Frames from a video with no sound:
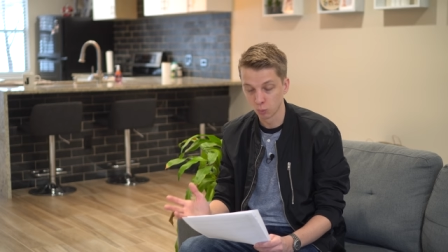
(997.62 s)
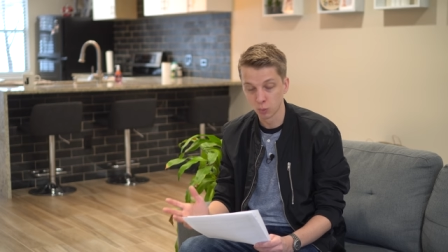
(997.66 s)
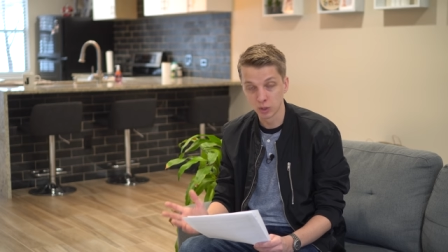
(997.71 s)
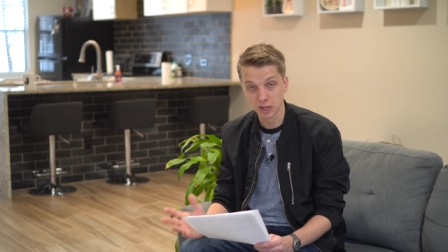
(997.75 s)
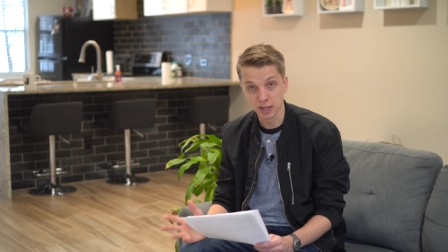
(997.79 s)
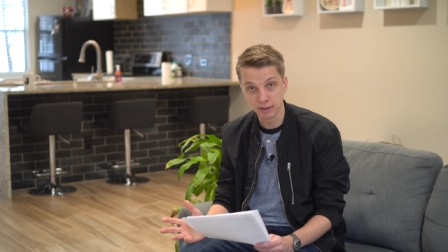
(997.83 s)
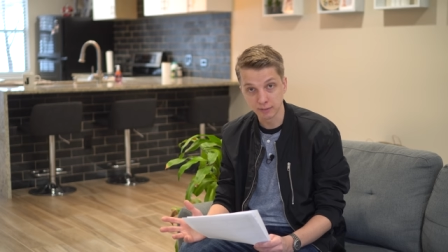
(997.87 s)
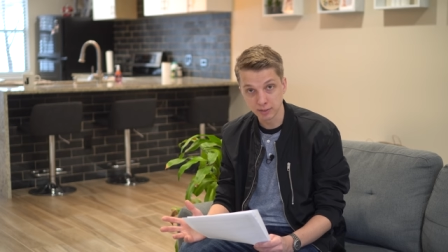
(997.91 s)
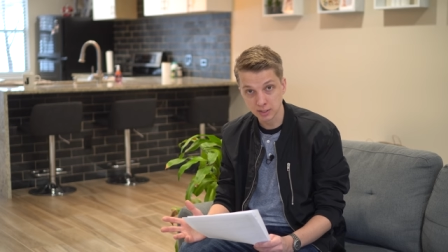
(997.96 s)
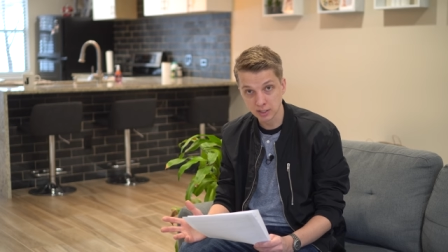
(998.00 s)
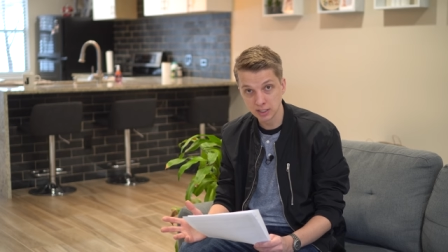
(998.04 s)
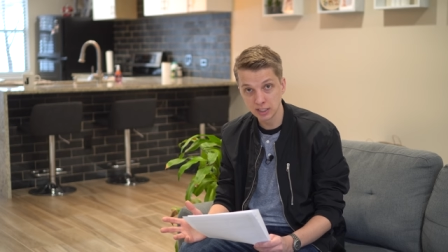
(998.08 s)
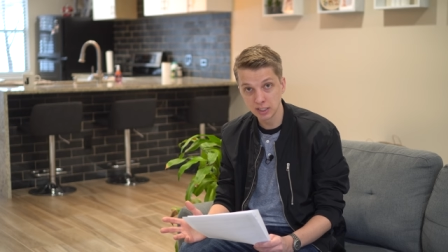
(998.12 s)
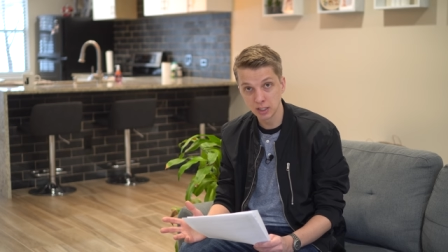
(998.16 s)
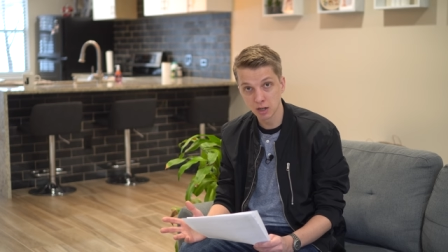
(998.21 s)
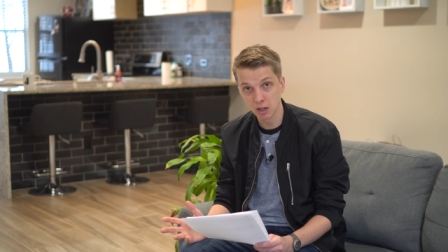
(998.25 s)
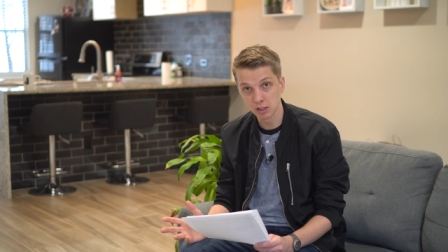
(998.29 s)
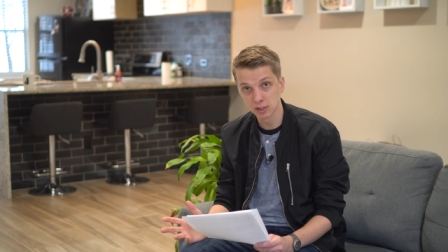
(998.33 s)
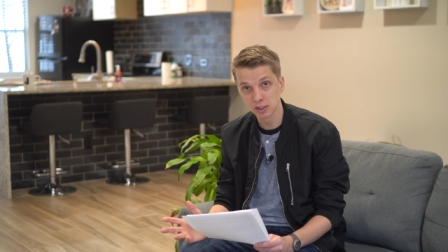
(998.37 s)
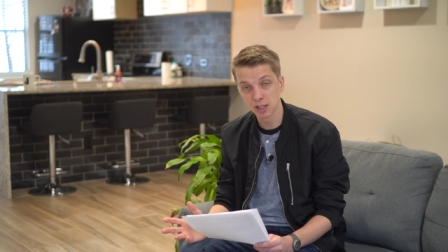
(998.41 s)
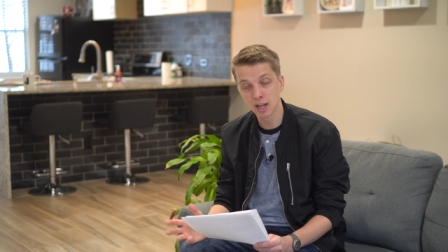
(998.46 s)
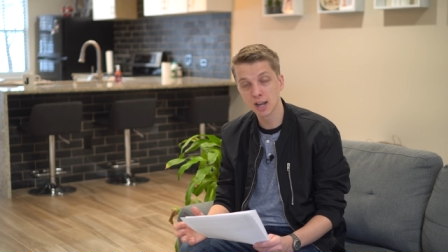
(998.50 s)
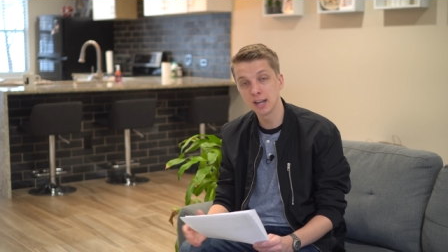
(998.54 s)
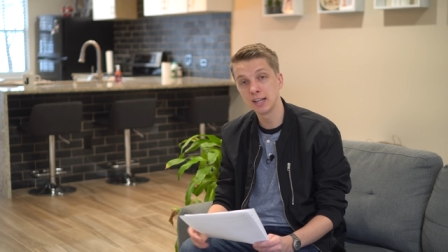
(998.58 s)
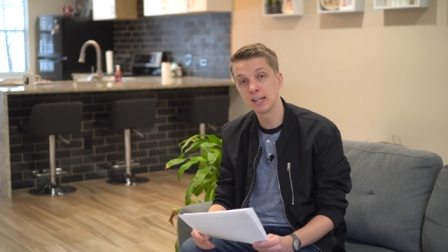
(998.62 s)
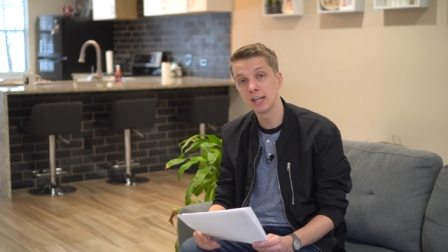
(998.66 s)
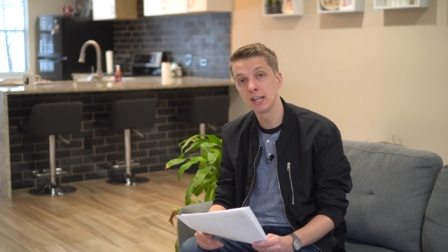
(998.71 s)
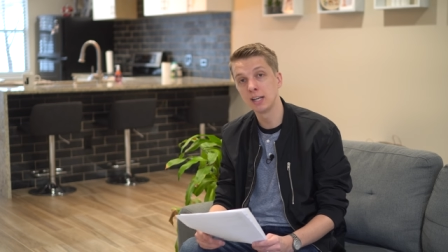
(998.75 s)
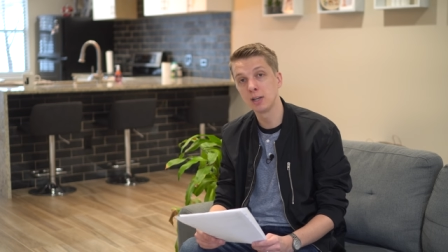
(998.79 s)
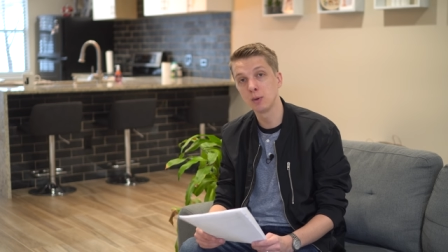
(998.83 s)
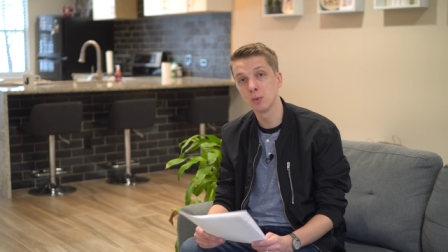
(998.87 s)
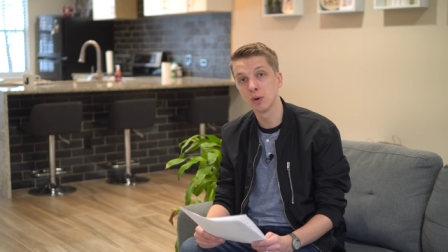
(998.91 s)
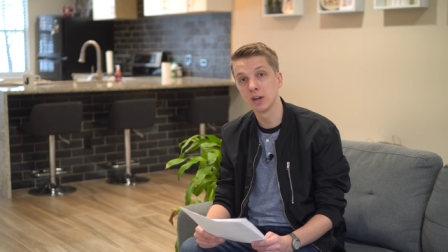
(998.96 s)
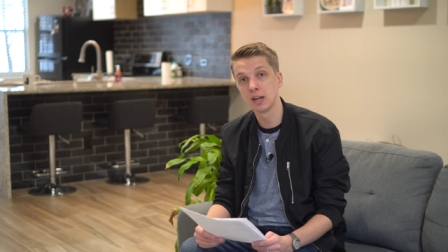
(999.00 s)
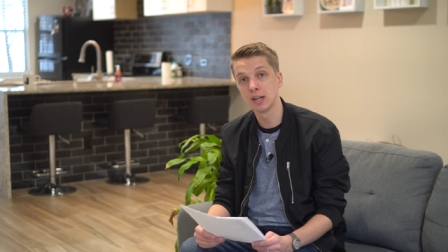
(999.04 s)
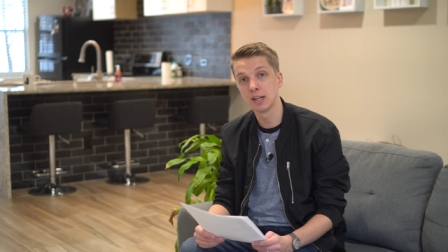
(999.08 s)
what I've seen online
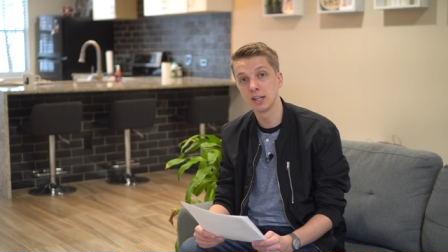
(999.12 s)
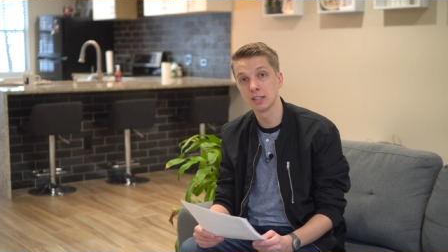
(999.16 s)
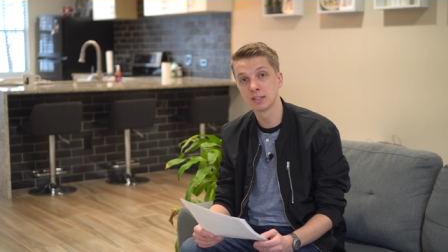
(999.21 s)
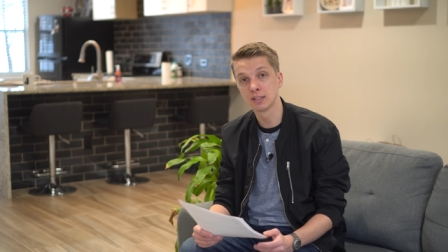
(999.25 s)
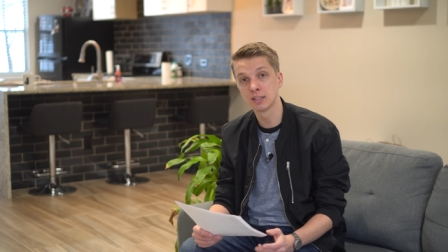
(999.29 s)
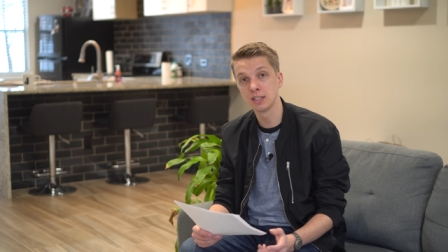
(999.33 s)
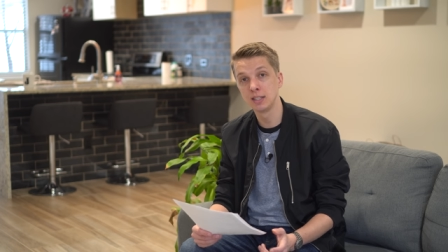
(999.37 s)
anyway, it